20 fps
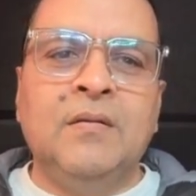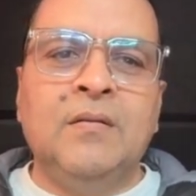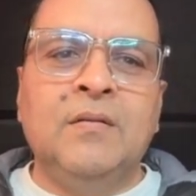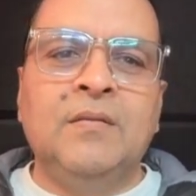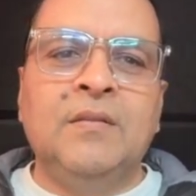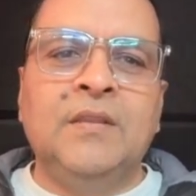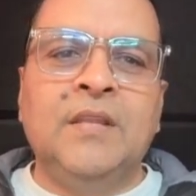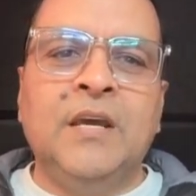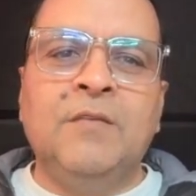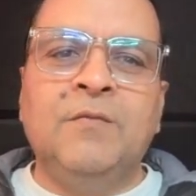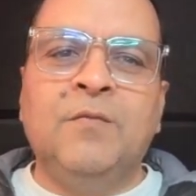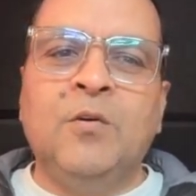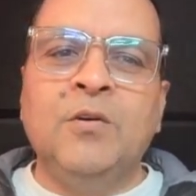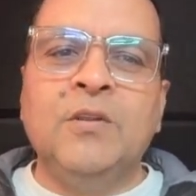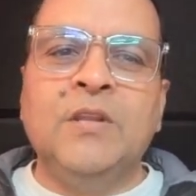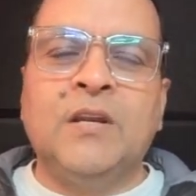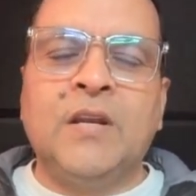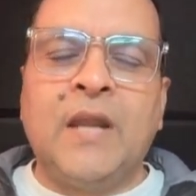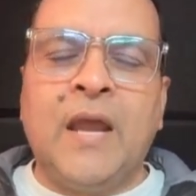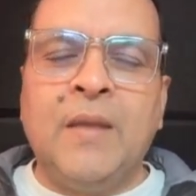therefore
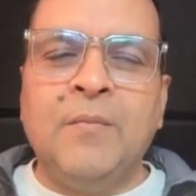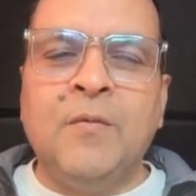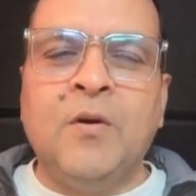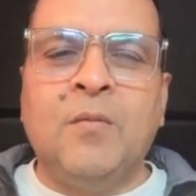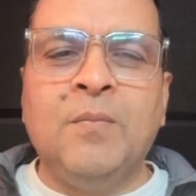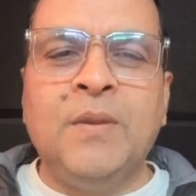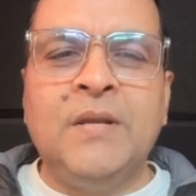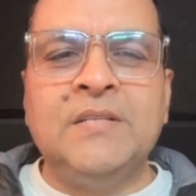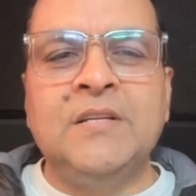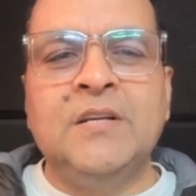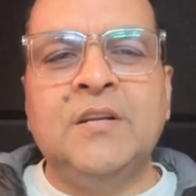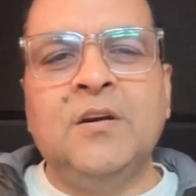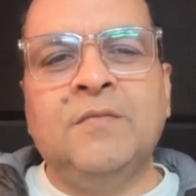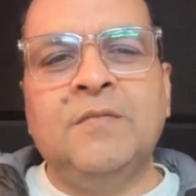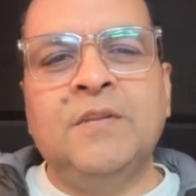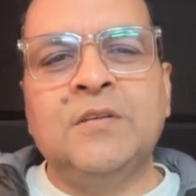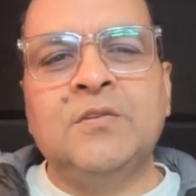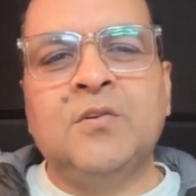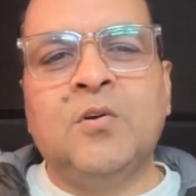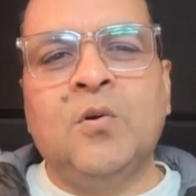the time complexity
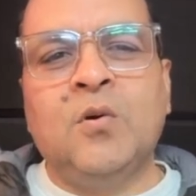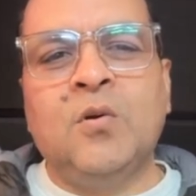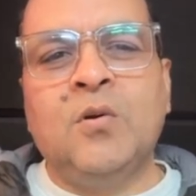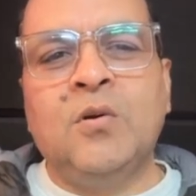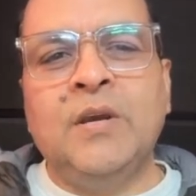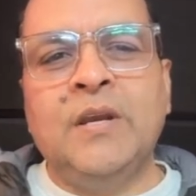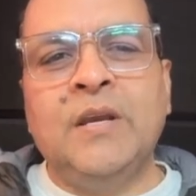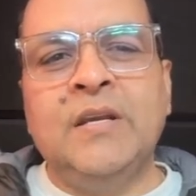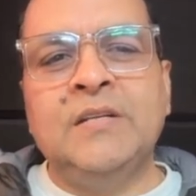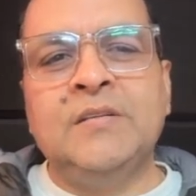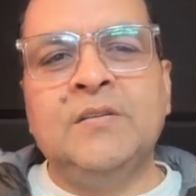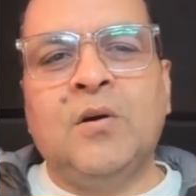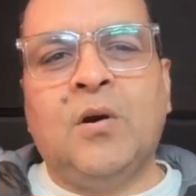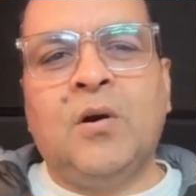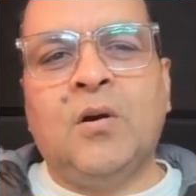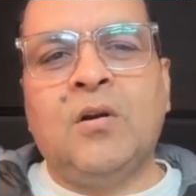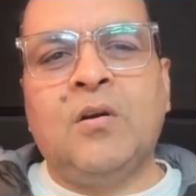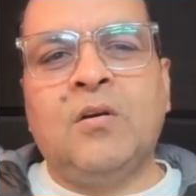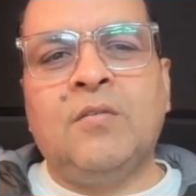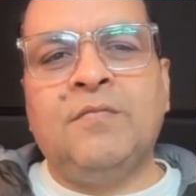of this code is
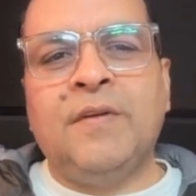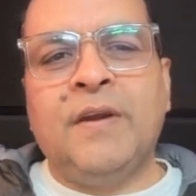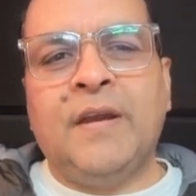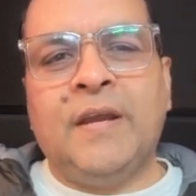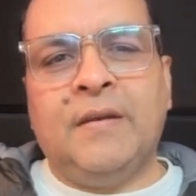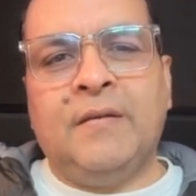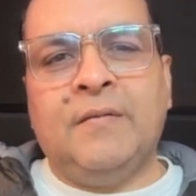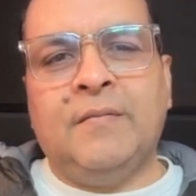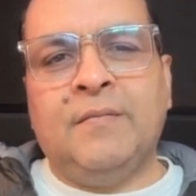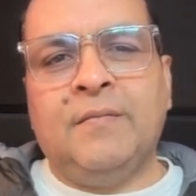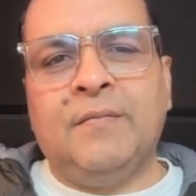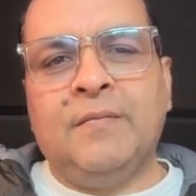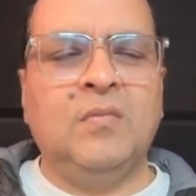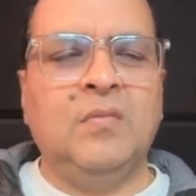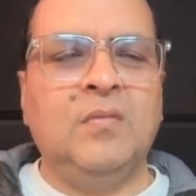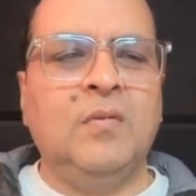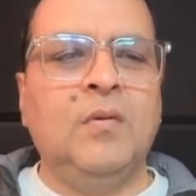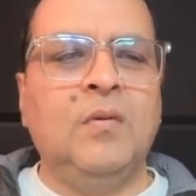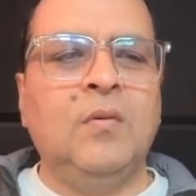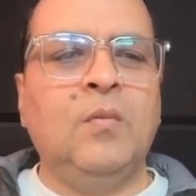order of n.
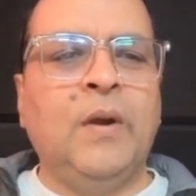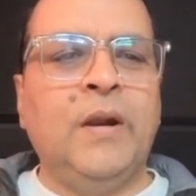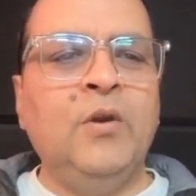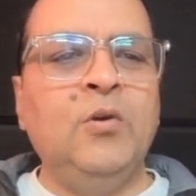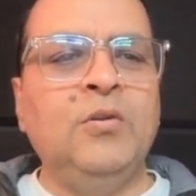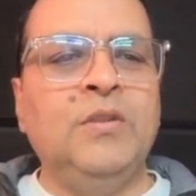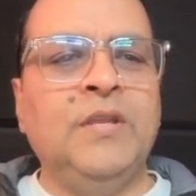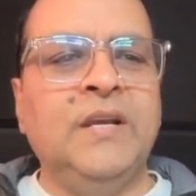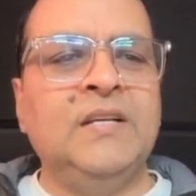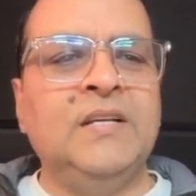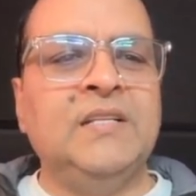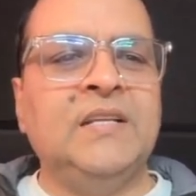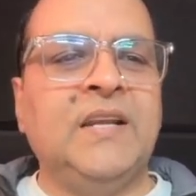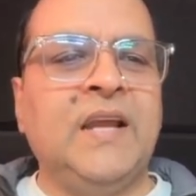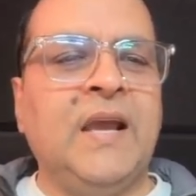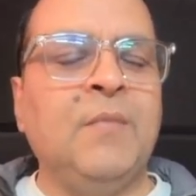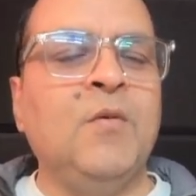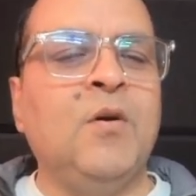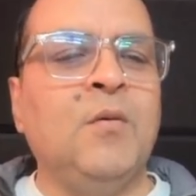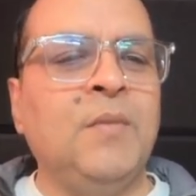What do you think is the
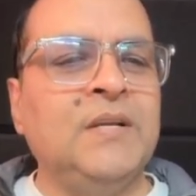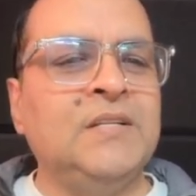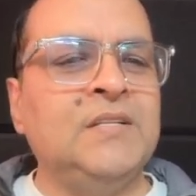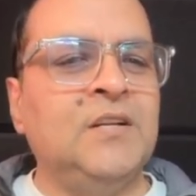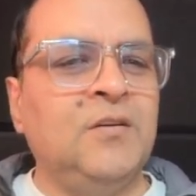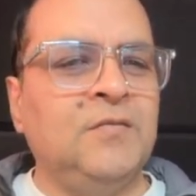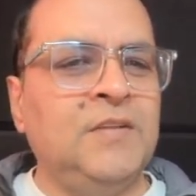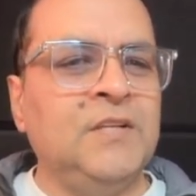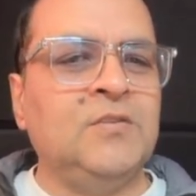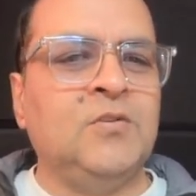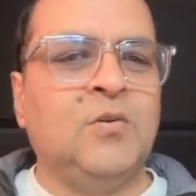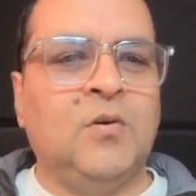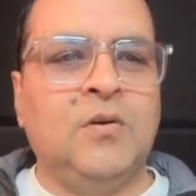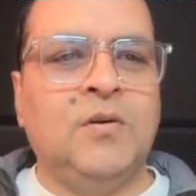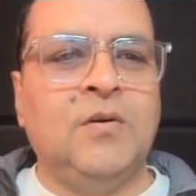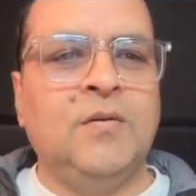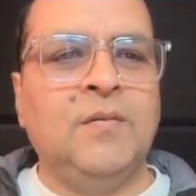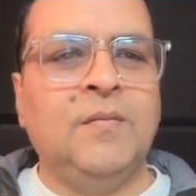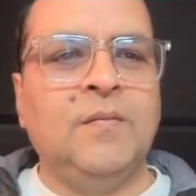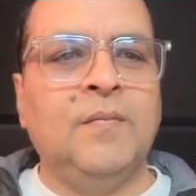time complexity of this
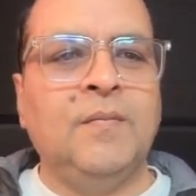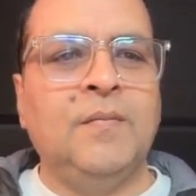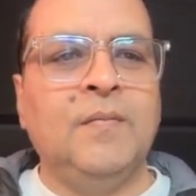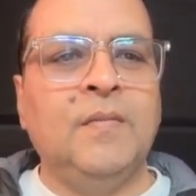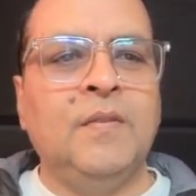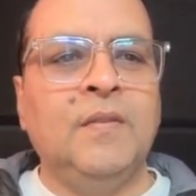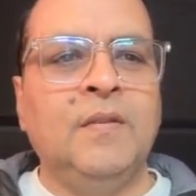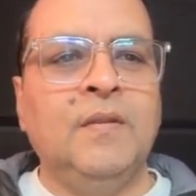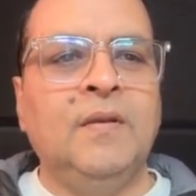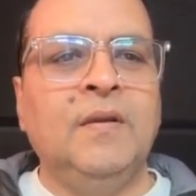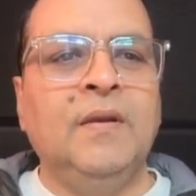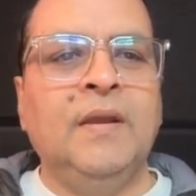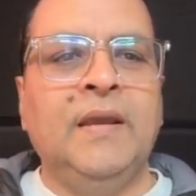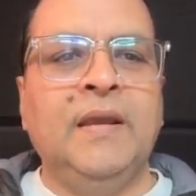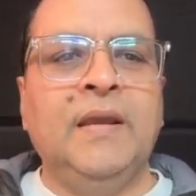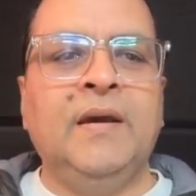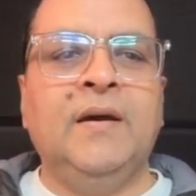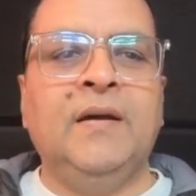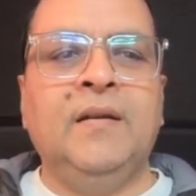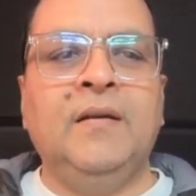code?
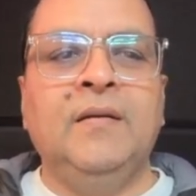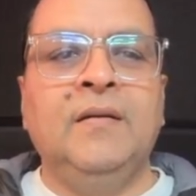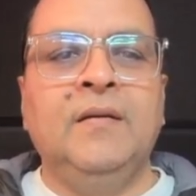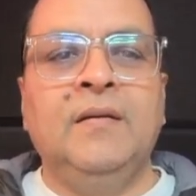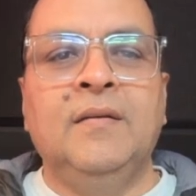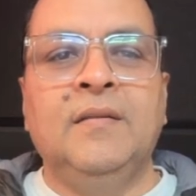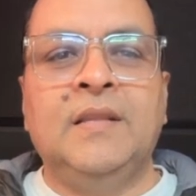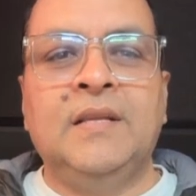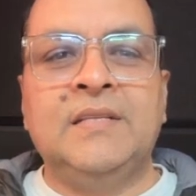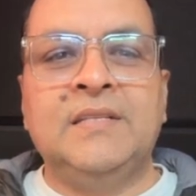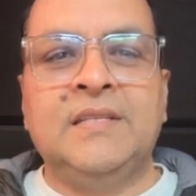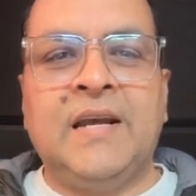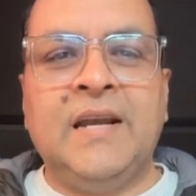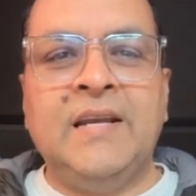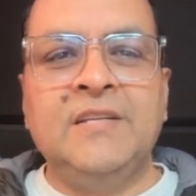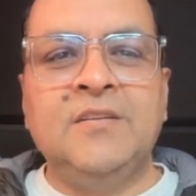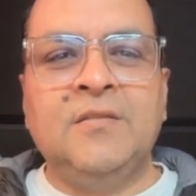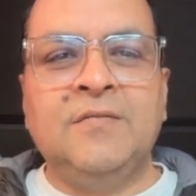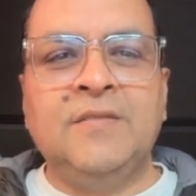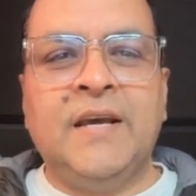Here, the
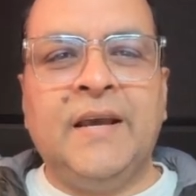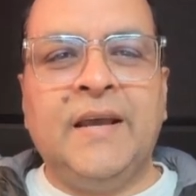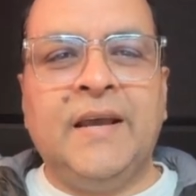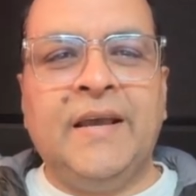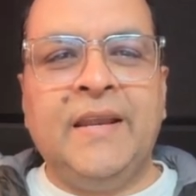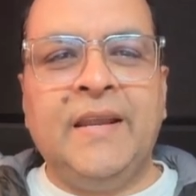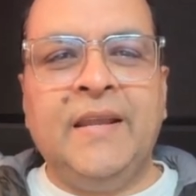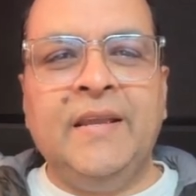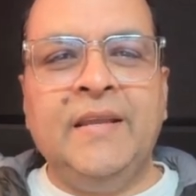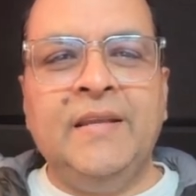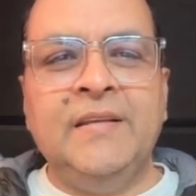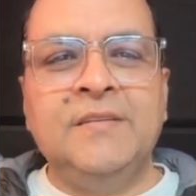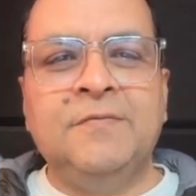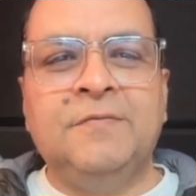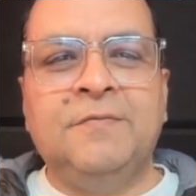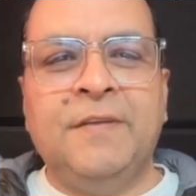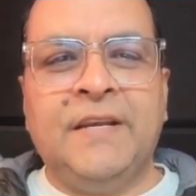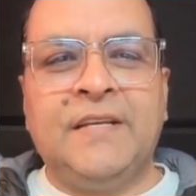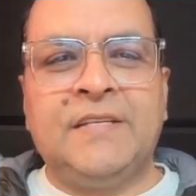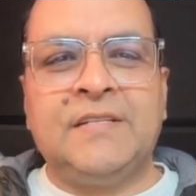size of the array is
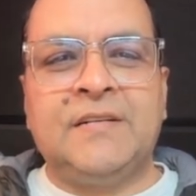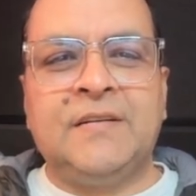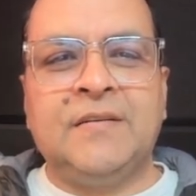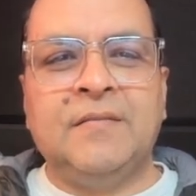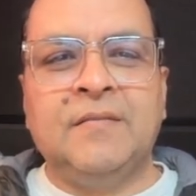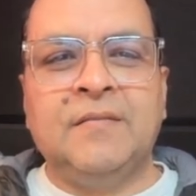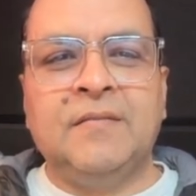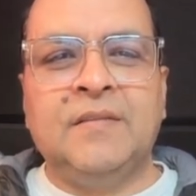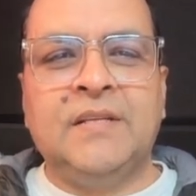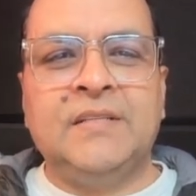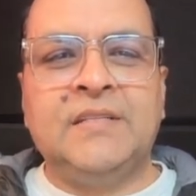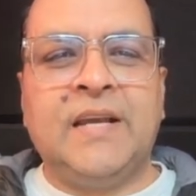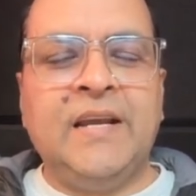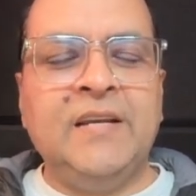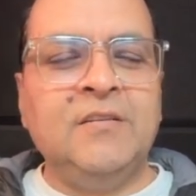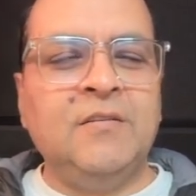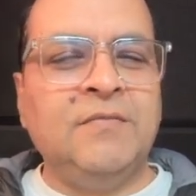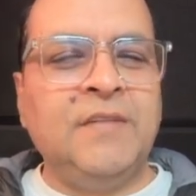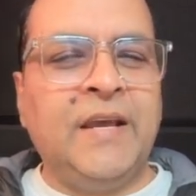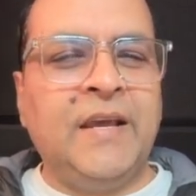fixed. The
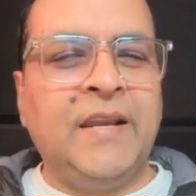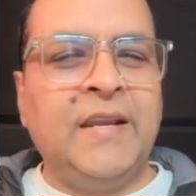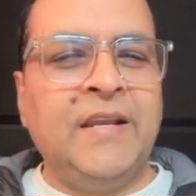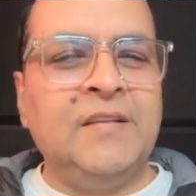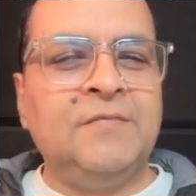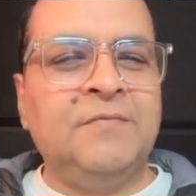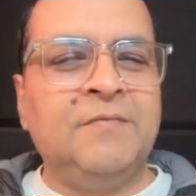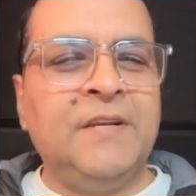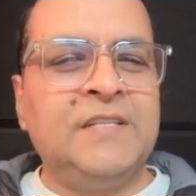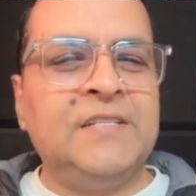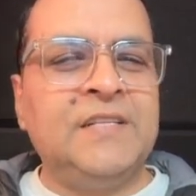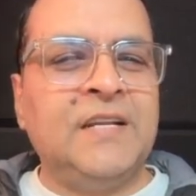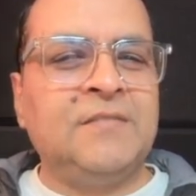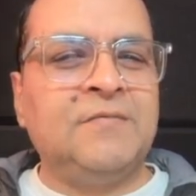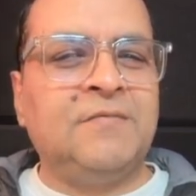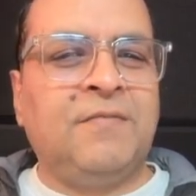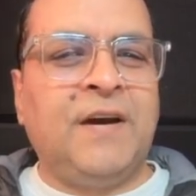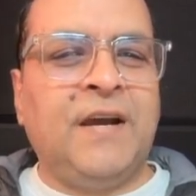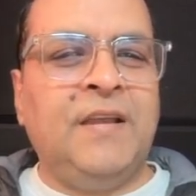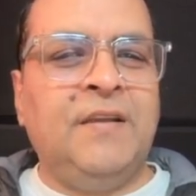size of the array is fixed as
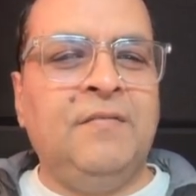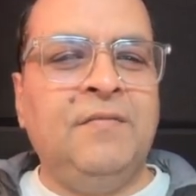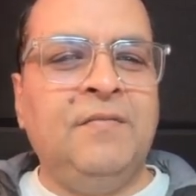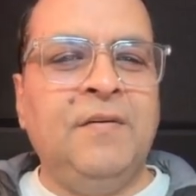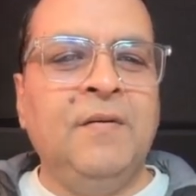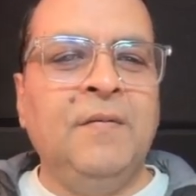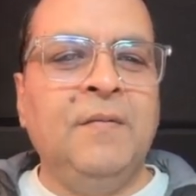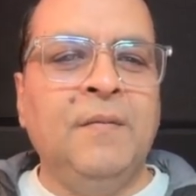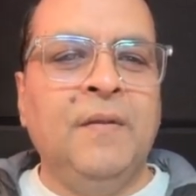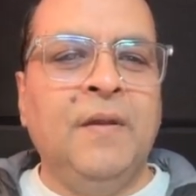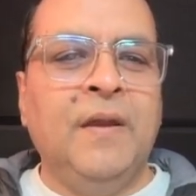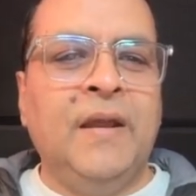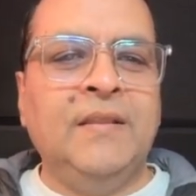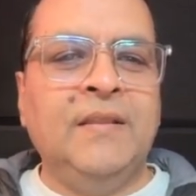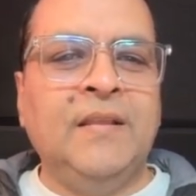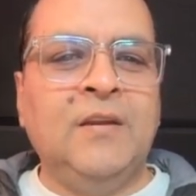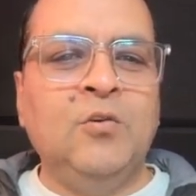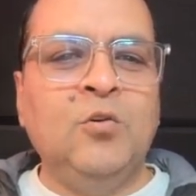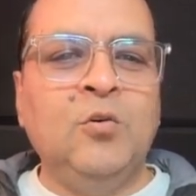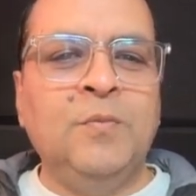5
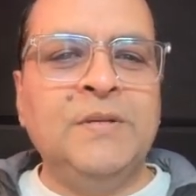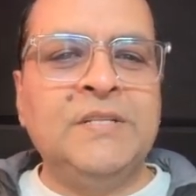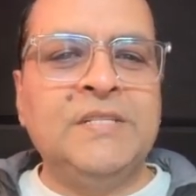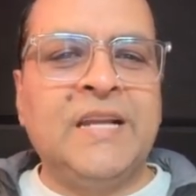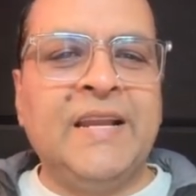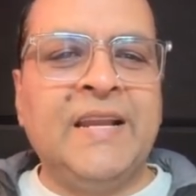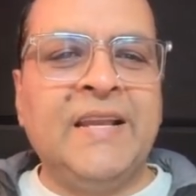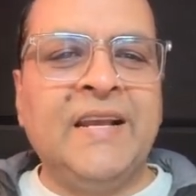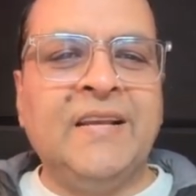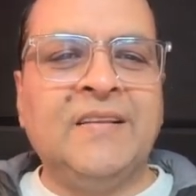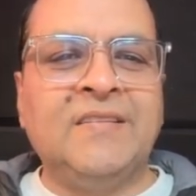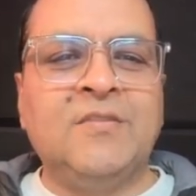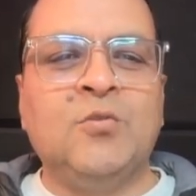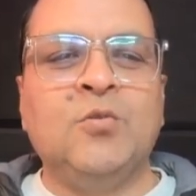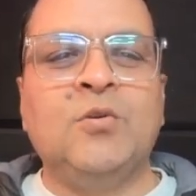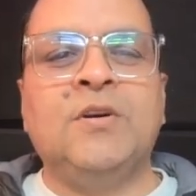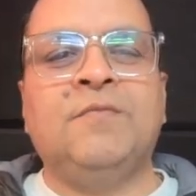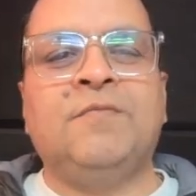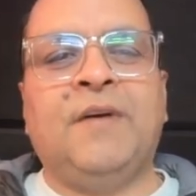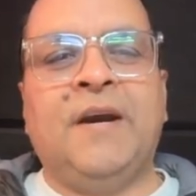and the loop is getting
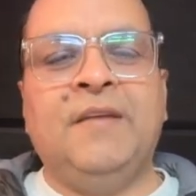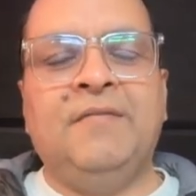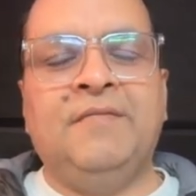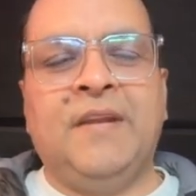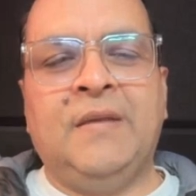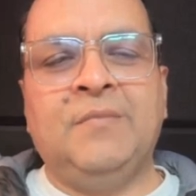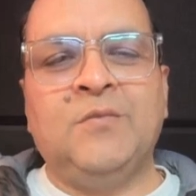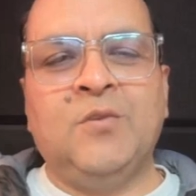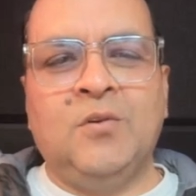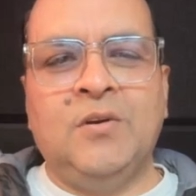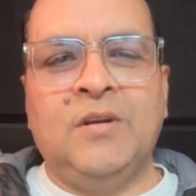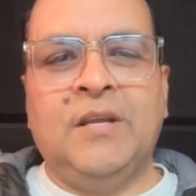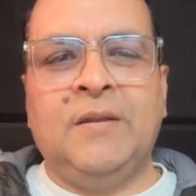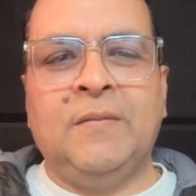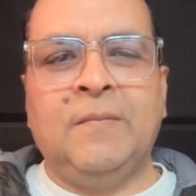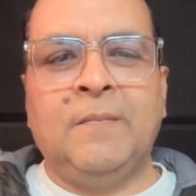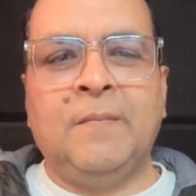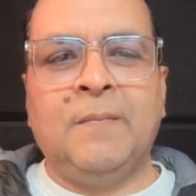executed 5 times only.